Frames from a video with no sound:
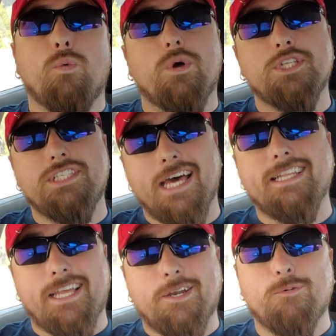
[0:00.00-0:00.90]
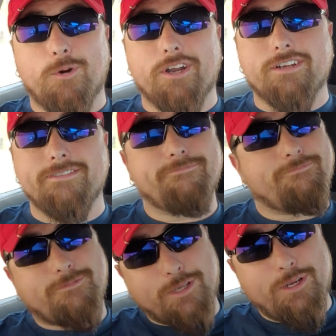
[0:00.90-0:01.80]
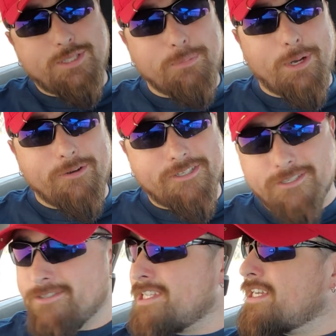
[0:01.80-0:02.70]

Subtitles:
Well, it's not a lot of work, so there's a bonus.